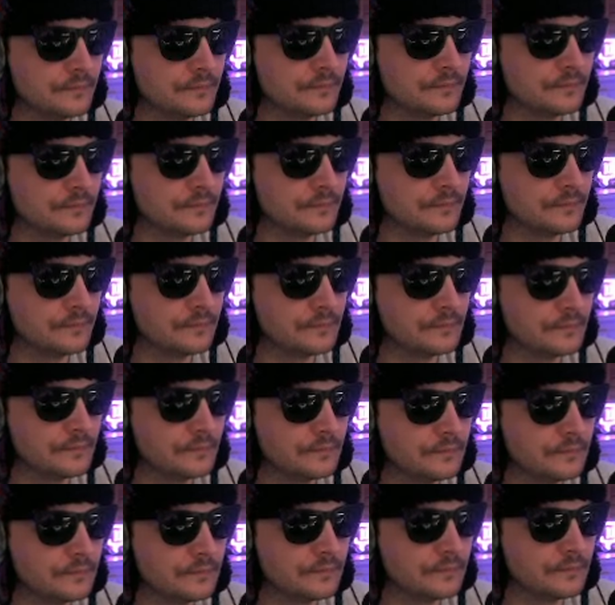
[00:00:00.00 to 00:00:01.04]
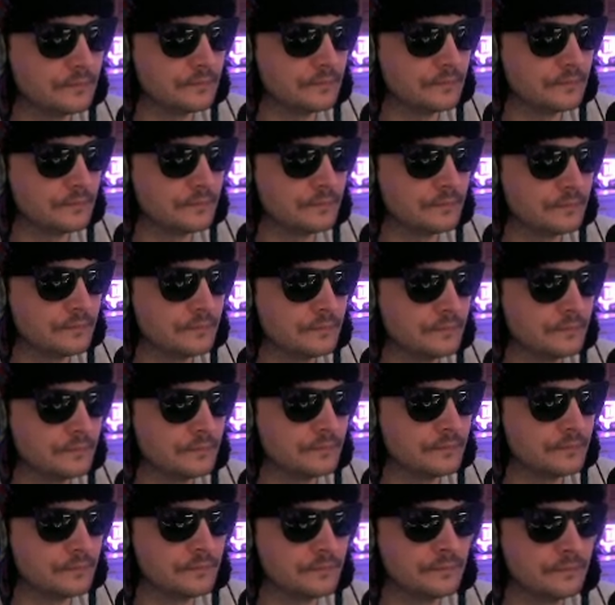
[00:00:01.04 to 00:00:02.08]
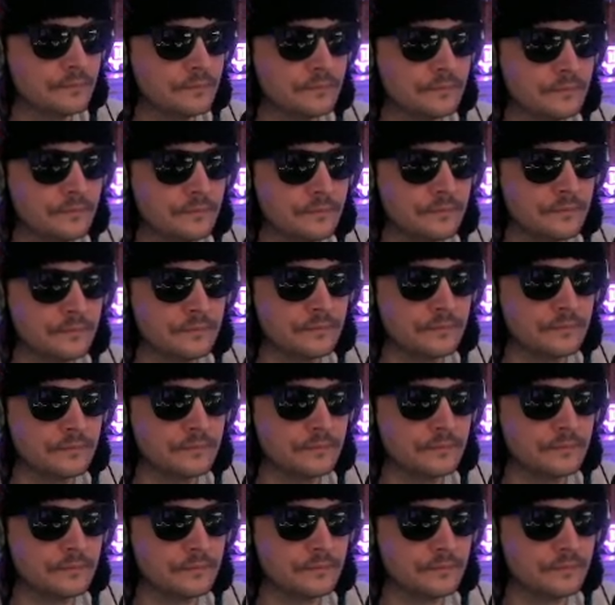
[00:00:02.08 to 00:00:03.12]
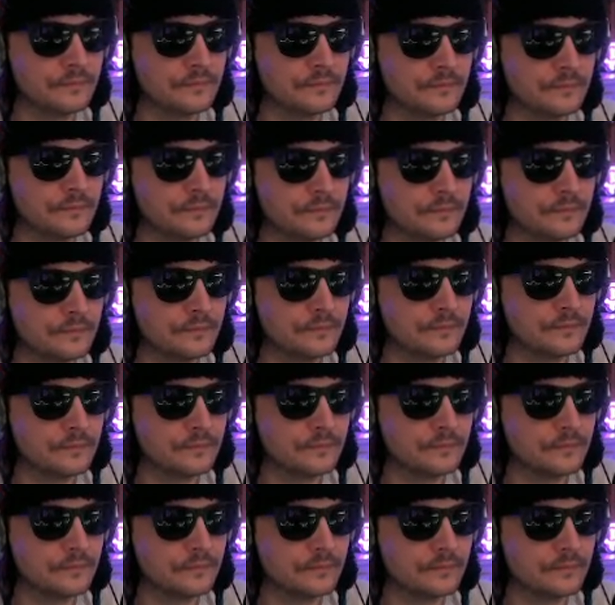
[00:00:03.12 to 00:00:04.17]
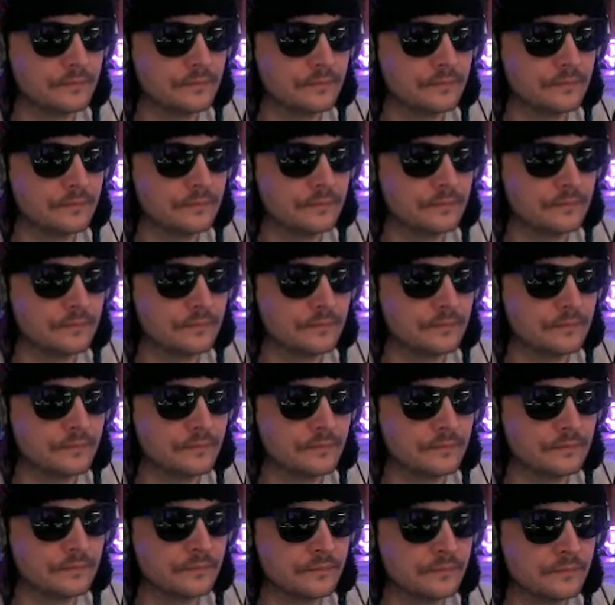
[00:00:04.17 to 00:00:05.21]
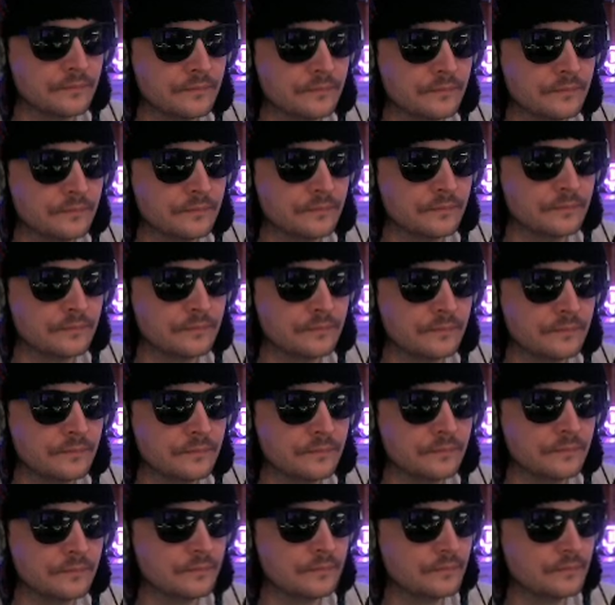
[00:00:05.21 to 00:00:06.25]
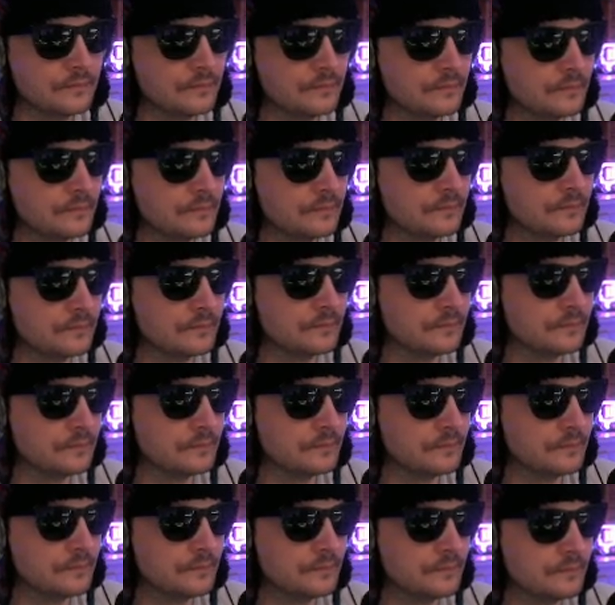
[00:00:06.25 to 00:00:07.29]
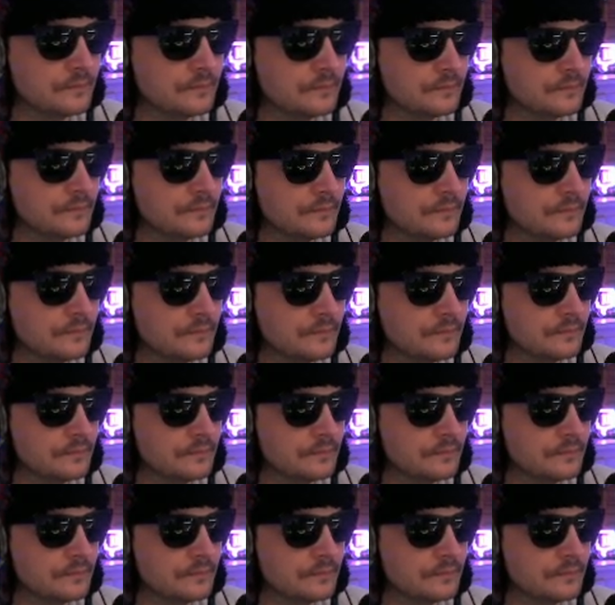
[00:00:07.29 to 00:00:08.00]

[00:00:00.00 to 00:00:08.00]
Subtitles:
[no speech]